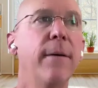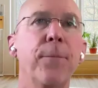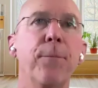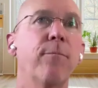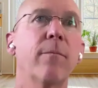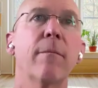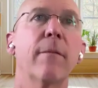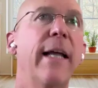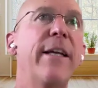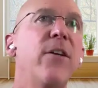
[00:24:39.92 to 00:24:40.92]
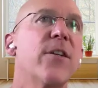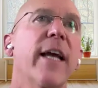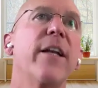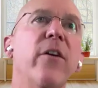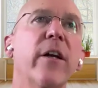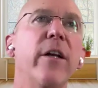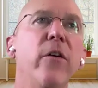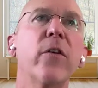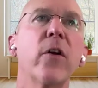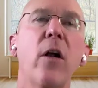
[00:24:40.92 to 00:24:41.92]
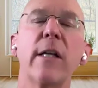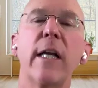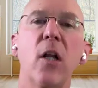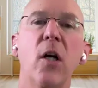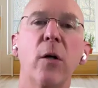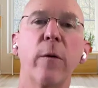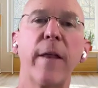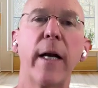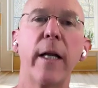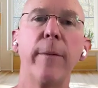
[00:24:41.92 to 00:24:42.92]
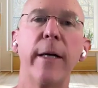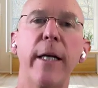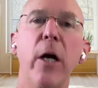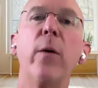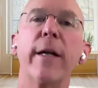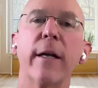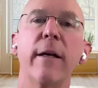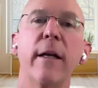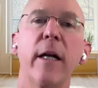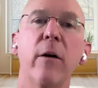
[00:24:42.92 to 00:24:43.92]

And like you said, you can use it all day long without anybody knowing.